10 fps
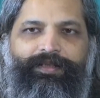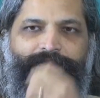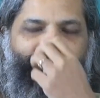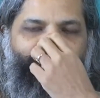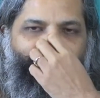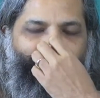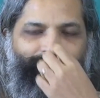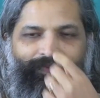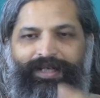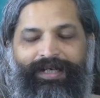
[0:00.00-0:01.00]
So
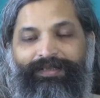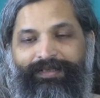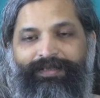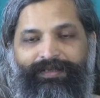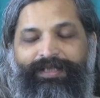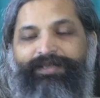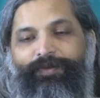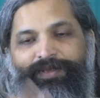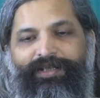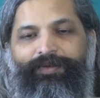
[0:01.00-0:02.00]
again, this
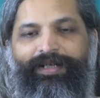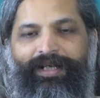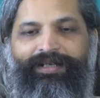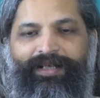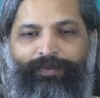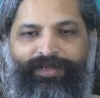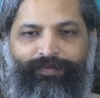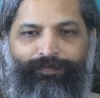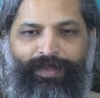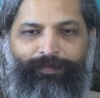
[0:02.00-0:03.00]
goes into an area which
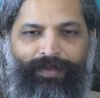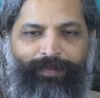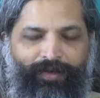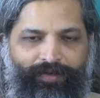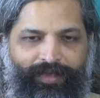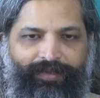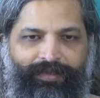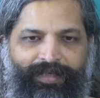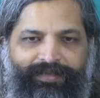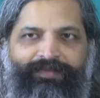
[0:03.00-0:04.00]
people may not
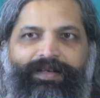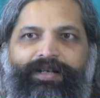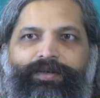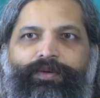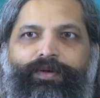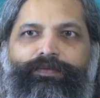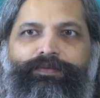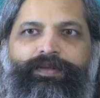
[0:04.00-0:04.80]
recognize the value of.